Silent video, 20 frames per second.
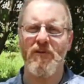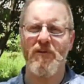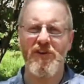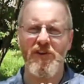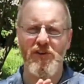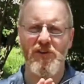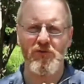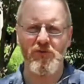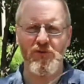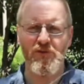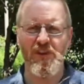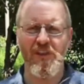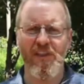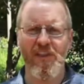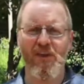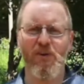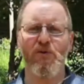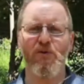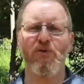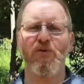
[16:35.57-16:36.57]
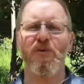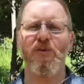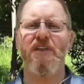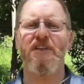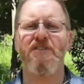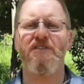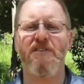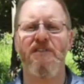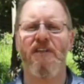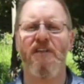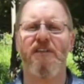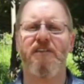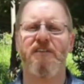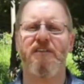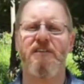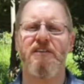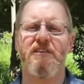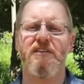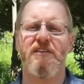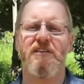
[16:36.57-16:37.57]
which is really cool, is that
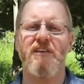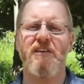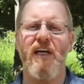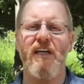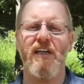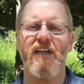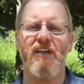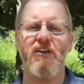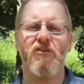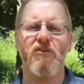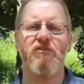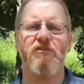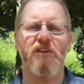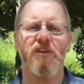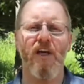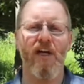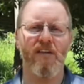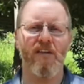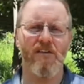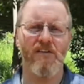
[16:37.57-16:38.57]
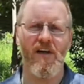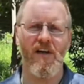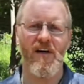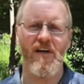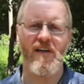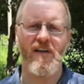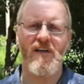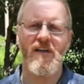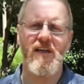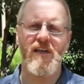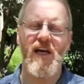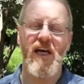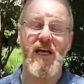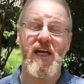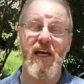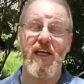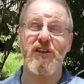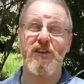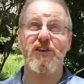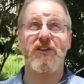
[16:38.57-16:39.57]
there's this technique called Khatra,
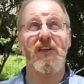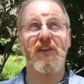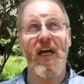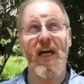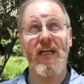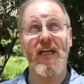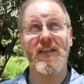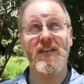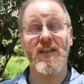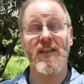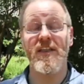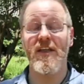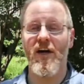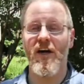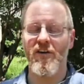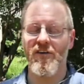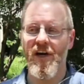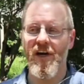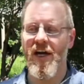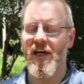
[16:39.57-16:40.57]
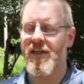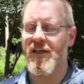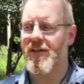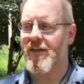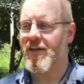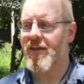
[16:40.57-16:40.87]
K-H-A-T-R-A,